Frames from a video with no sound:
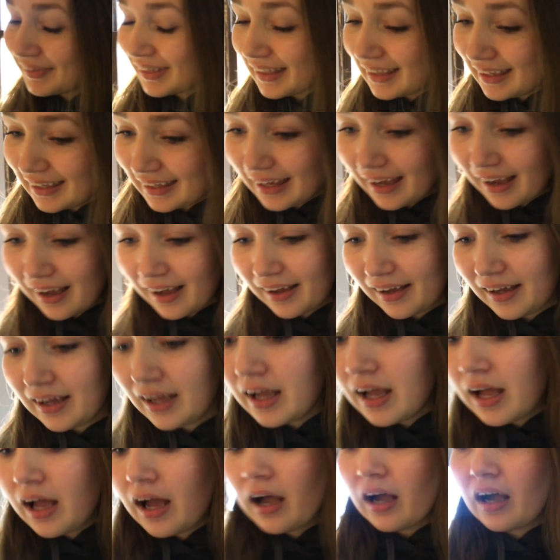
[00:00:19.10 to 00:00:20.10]
yeah,
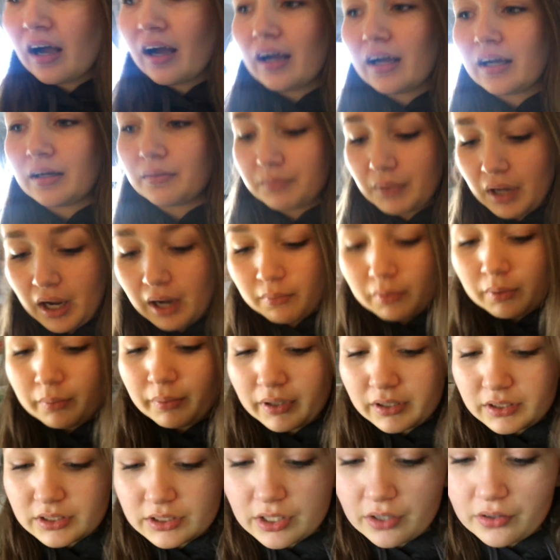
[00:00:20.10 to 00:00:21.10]
um, I'm
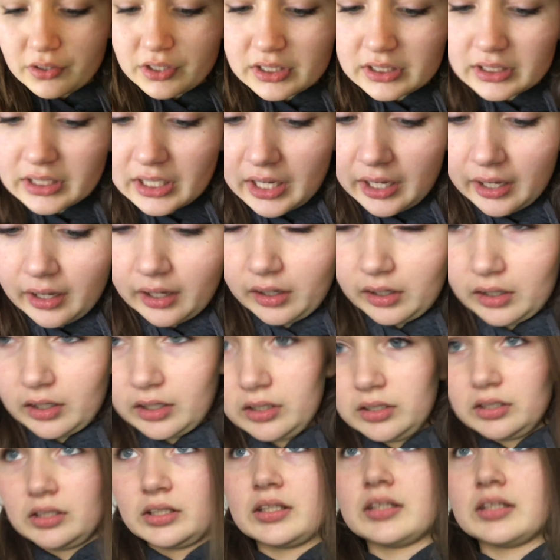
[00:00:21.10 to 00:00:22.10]
about to go skate, it's